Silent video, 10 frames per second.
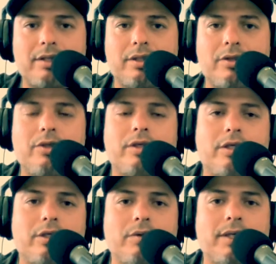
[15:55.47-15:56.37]
You know, you can
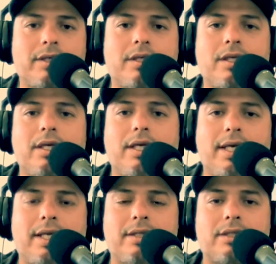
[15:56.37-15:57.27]
do it,
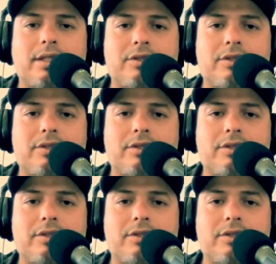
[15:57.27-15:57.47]
and uh,